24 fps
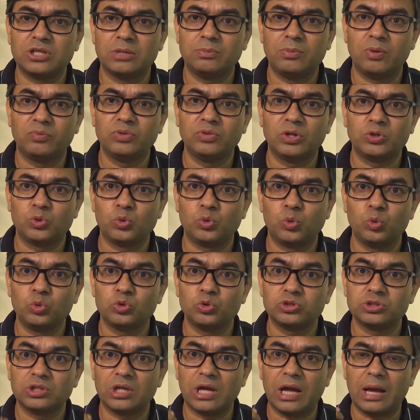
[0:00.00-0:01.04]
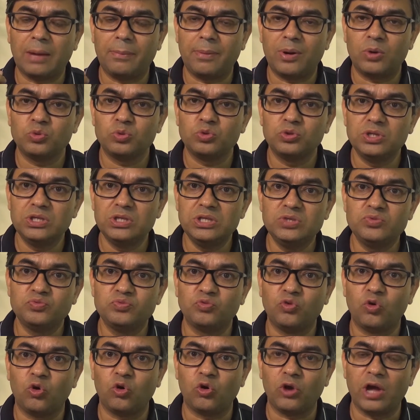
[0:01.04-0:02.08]
some of the truths about these
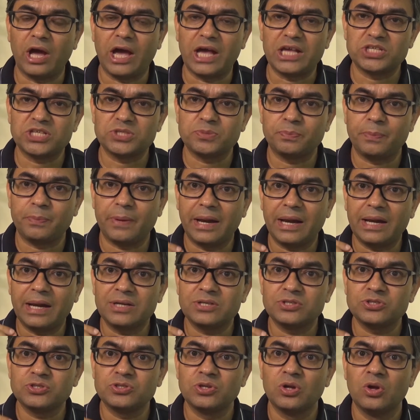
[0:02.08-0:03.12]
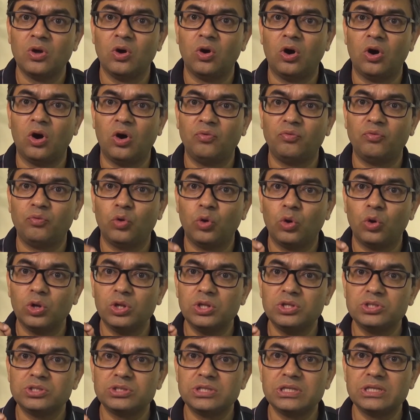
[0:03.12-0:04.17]
four aspects of
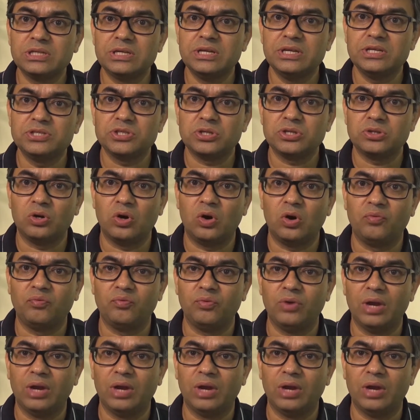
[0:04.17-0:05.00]
holistic nature of